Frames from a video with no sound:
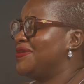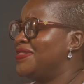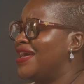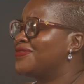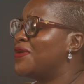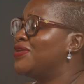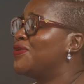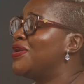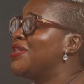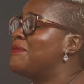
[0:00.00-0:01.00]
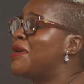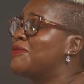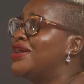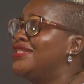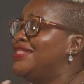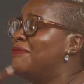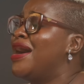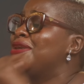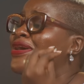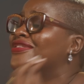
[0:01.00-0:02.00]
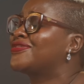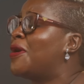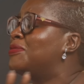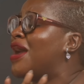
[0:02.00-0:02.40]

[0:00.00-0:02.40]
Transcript: so that's what the was, the man was so